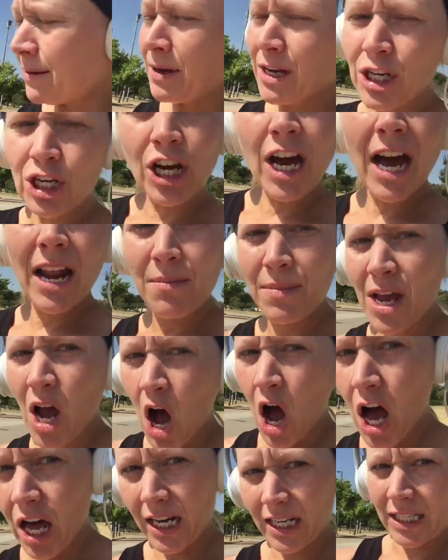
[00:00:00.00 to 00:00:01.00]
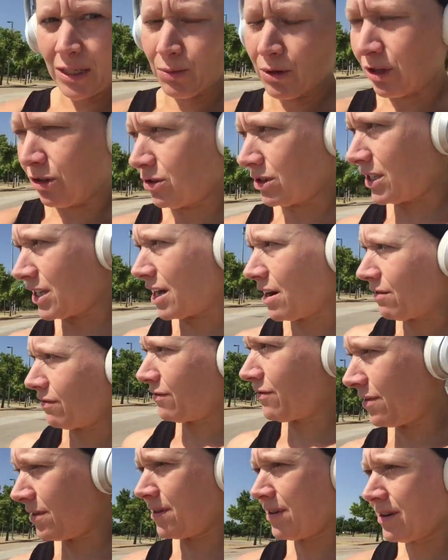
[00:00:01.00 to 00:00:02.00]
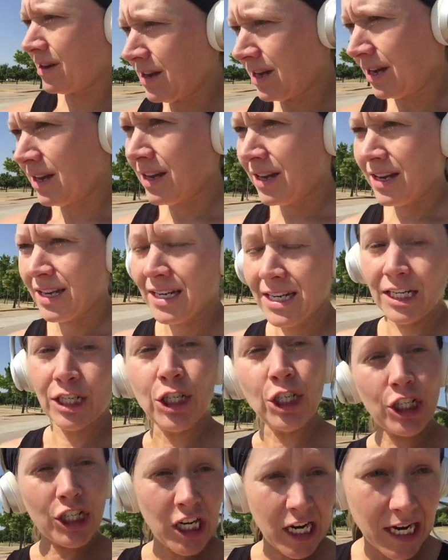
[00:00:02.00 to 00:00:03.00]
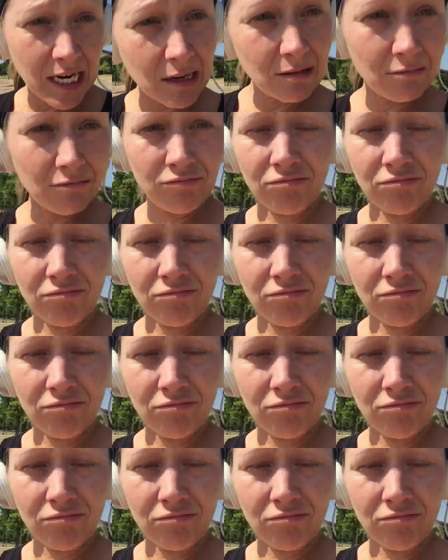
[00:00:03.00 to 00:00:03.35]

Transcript: you got to be honest with yourself. Did you cheat?